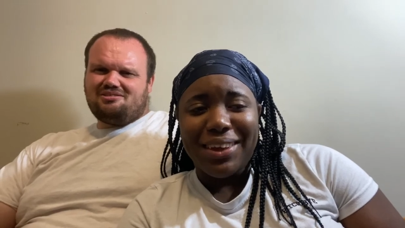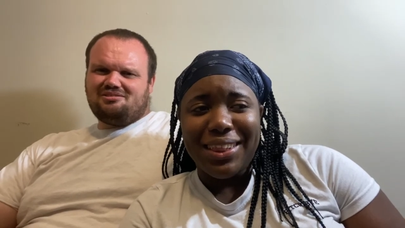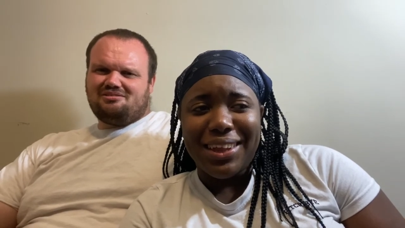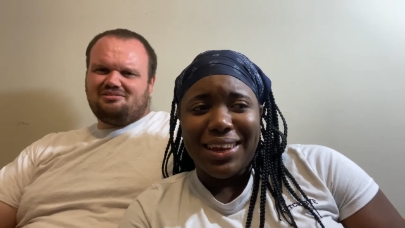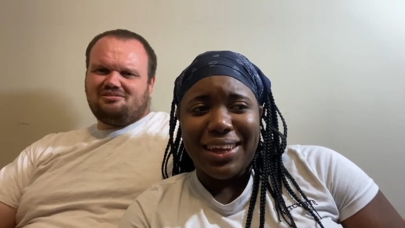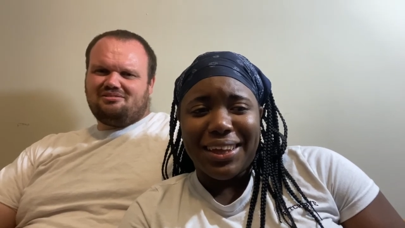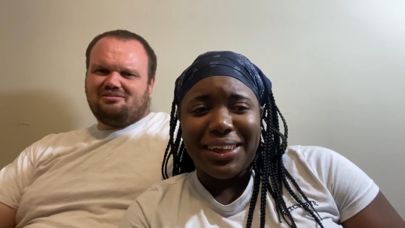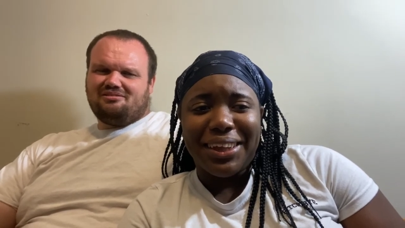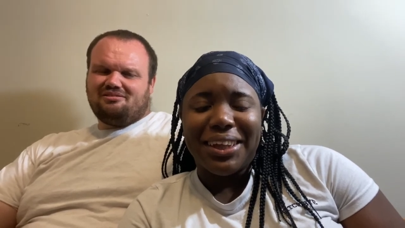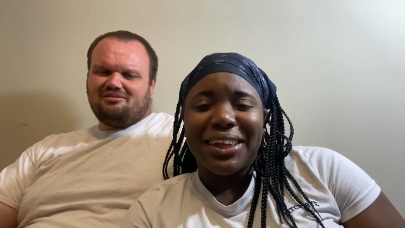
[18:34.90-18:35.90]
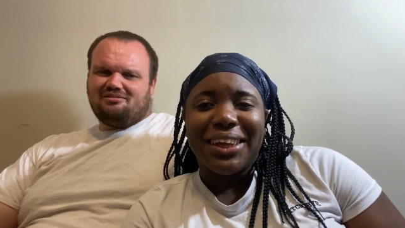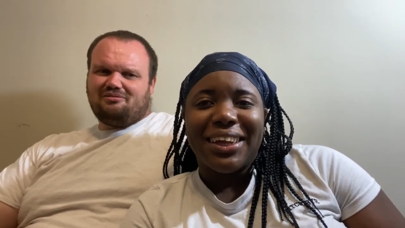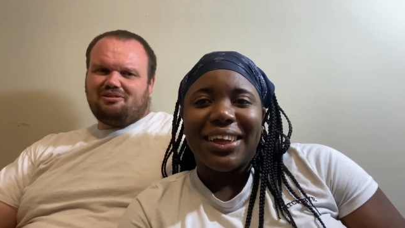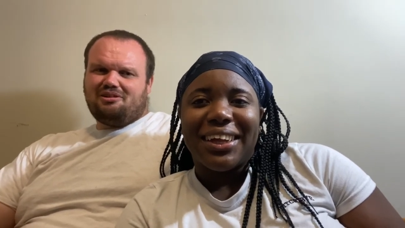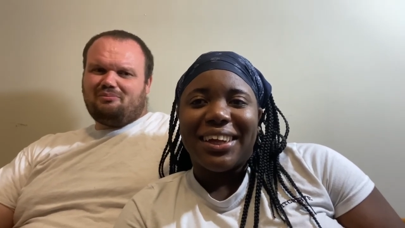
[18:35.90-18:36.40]
Speaker 1: Yes, it does. We're
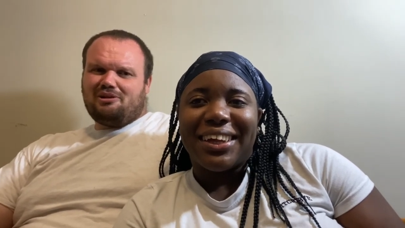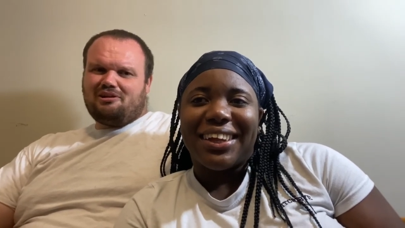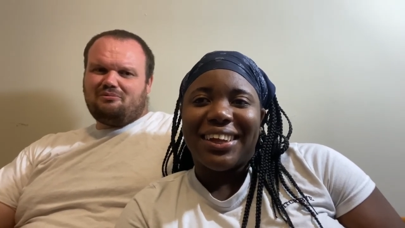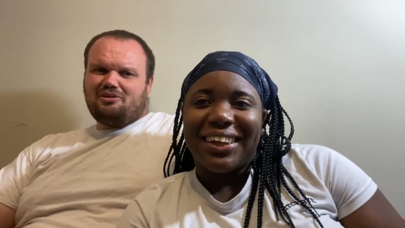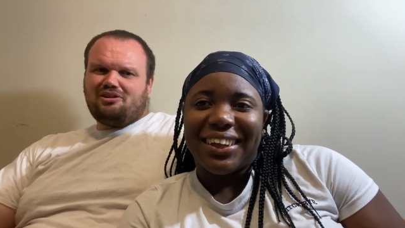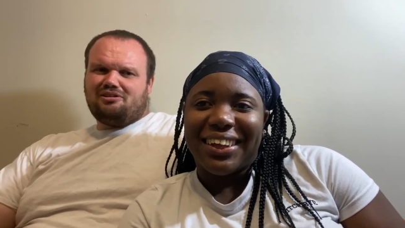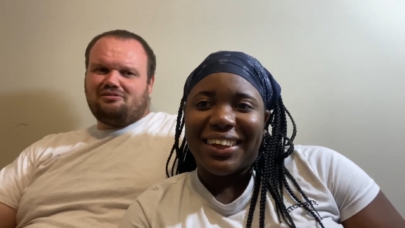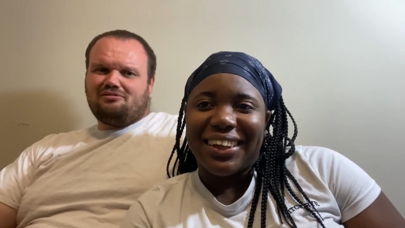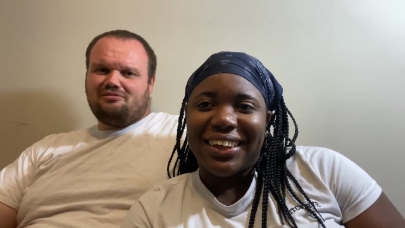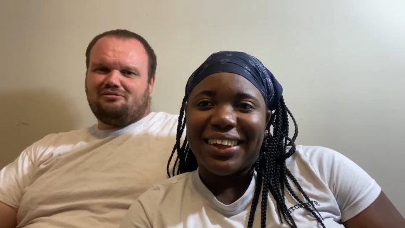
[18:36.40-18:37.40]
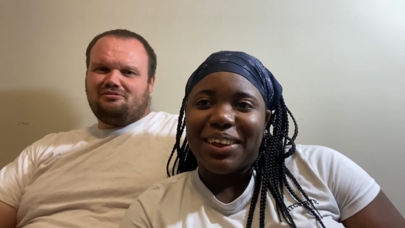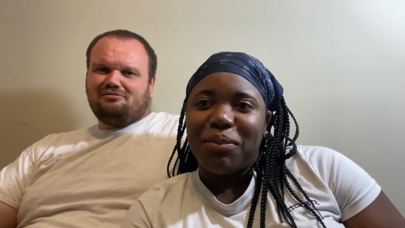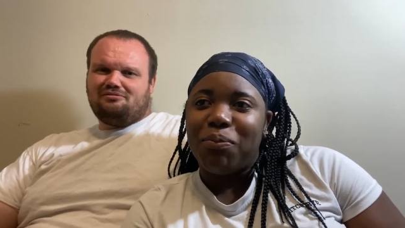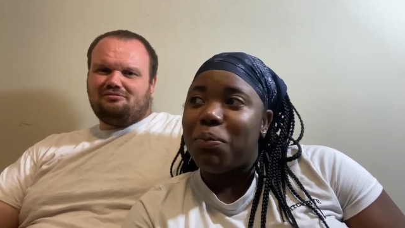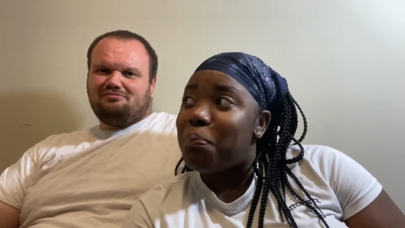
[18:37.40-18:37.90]
gonna plant weed.
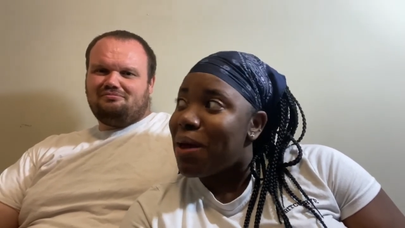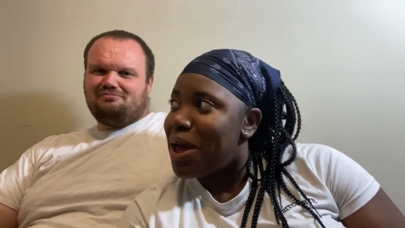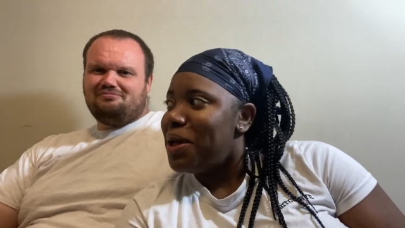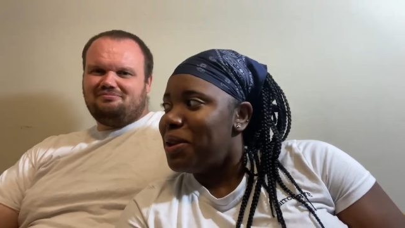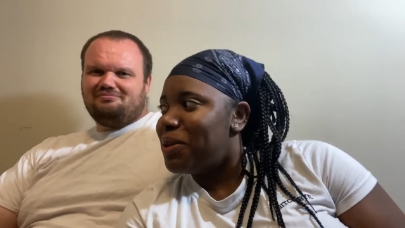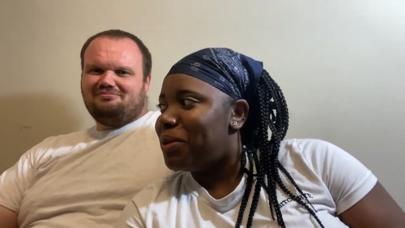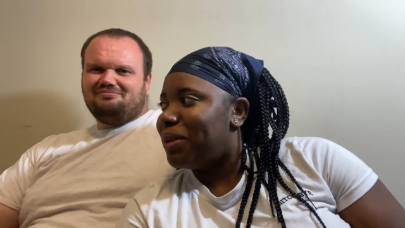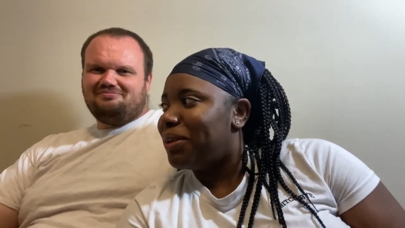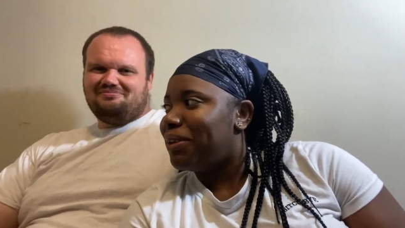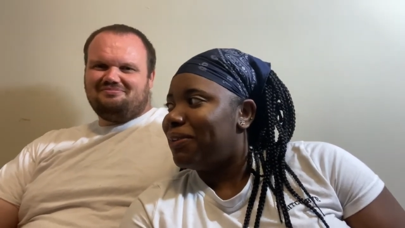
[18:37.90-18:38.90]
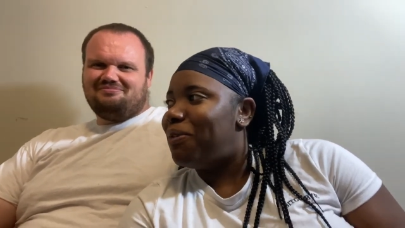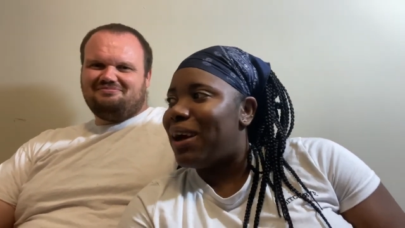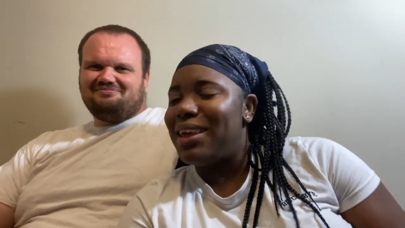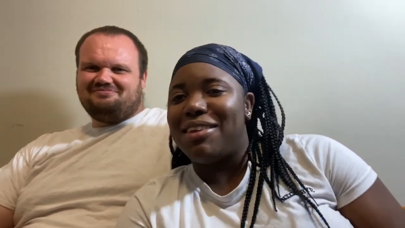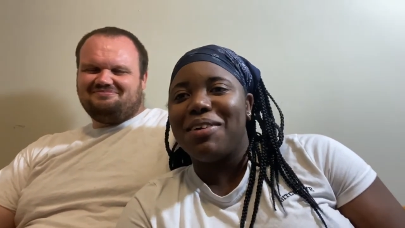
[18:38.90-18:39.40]
Speaker 2: Bill! What are
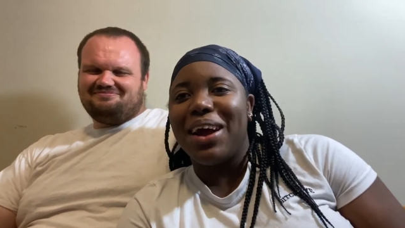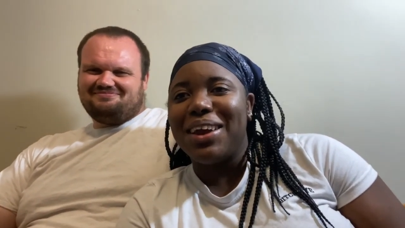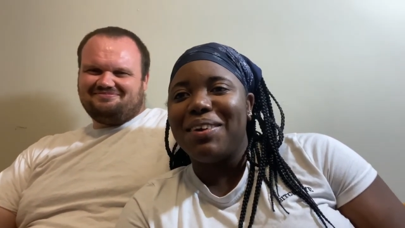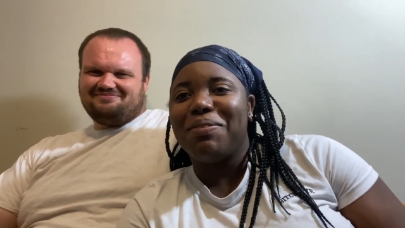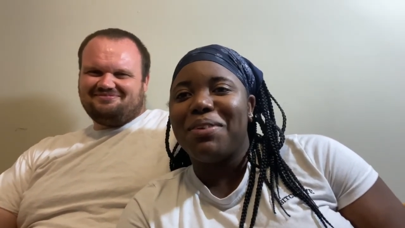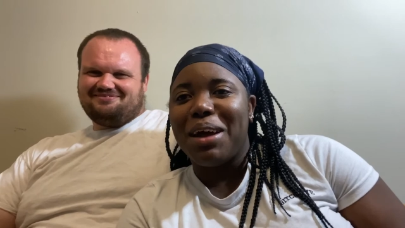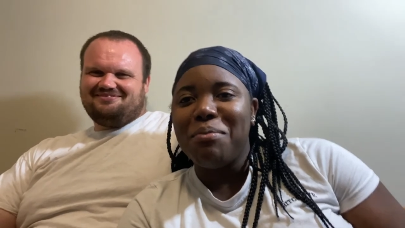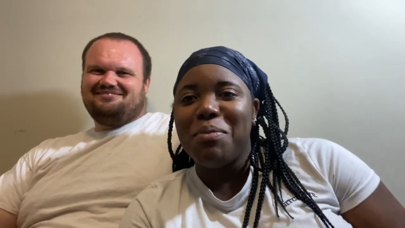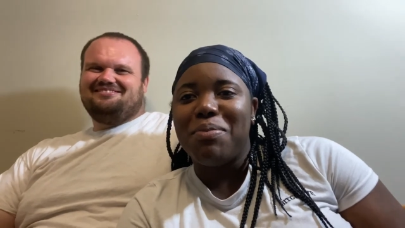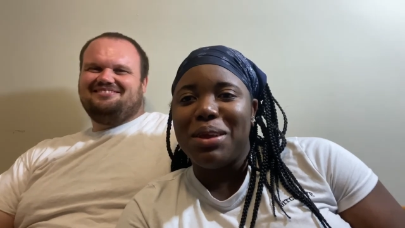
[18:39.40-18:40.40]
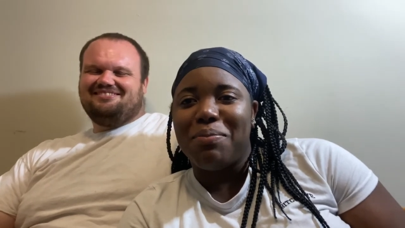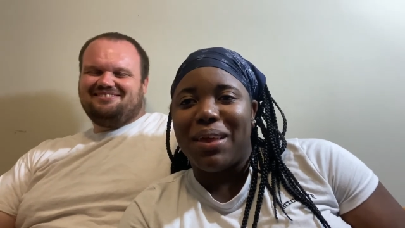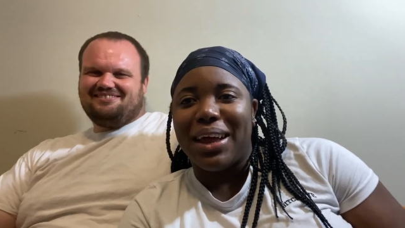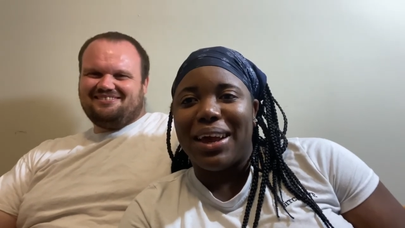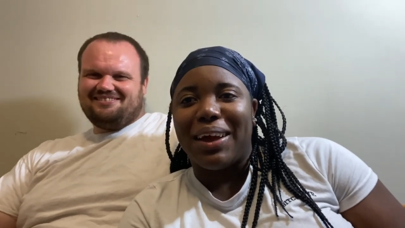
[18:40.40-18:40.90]
you trying to... I'm gonna bleep
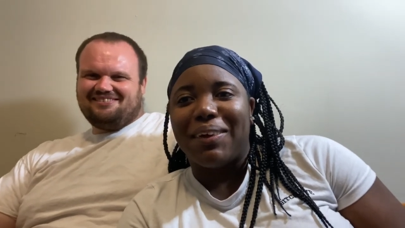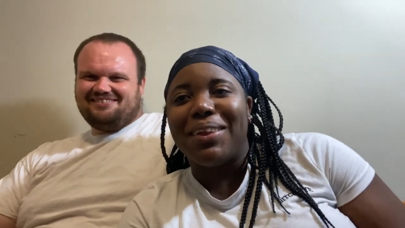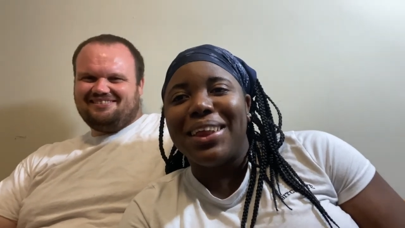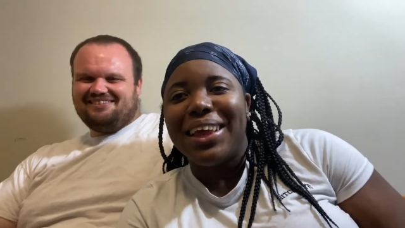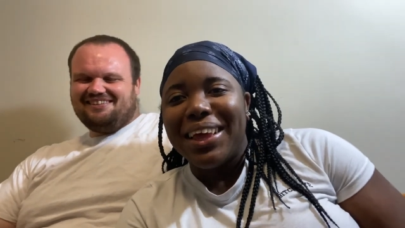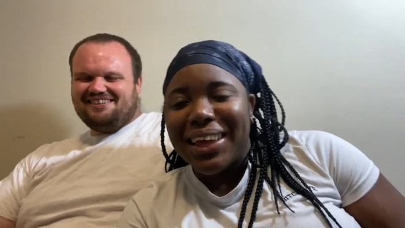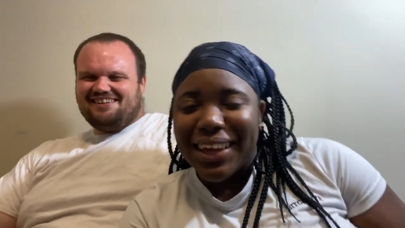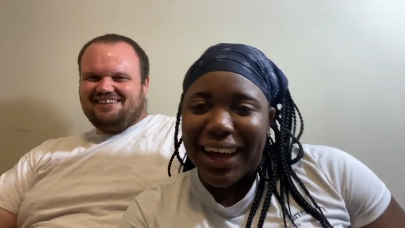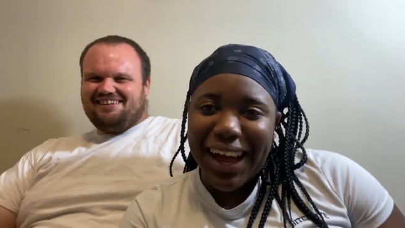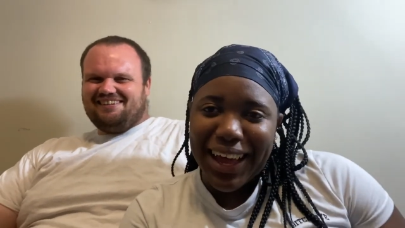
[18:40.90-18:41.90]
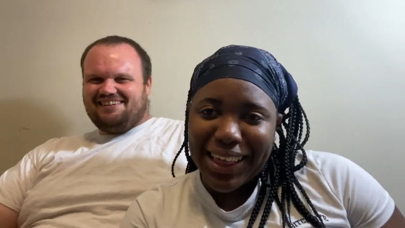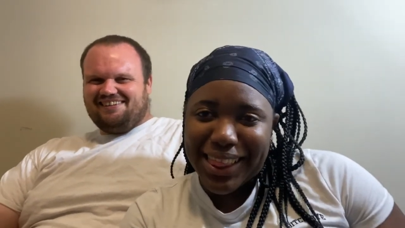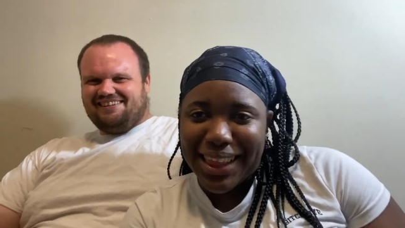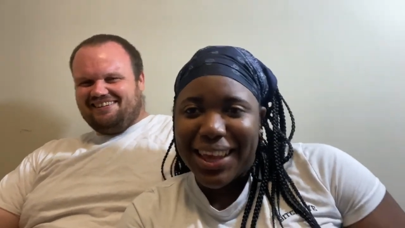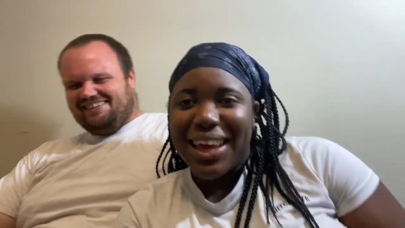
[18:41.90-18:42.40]
that out.
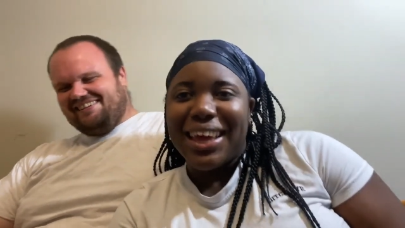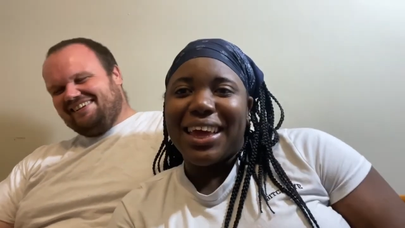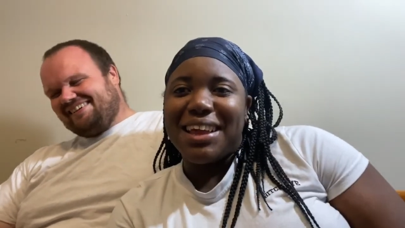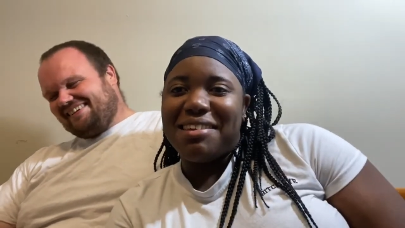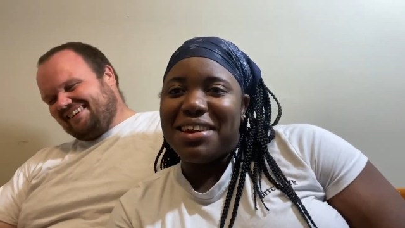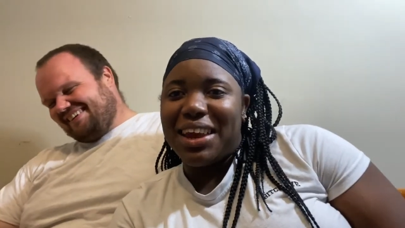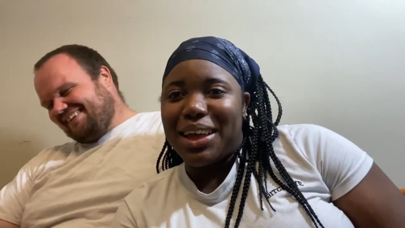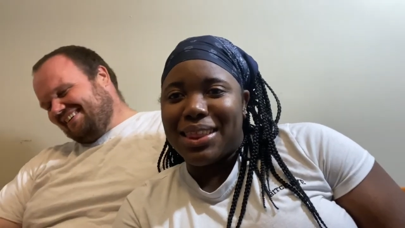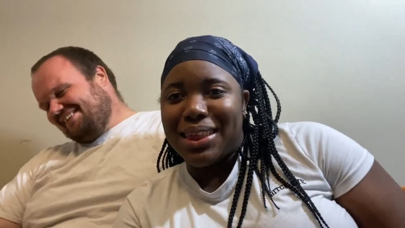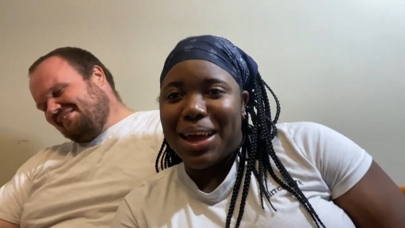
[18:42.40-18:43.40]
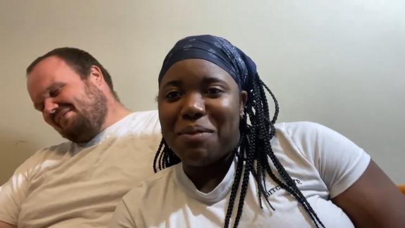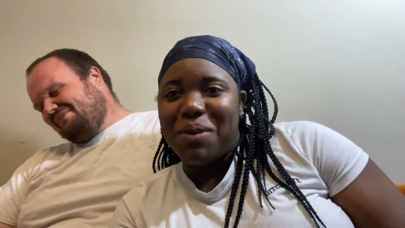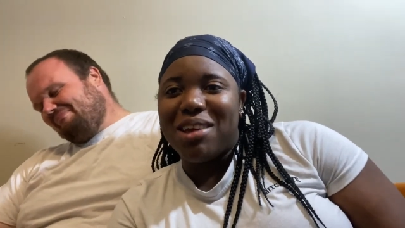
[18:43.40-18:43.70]
Guys, catch you next time. Make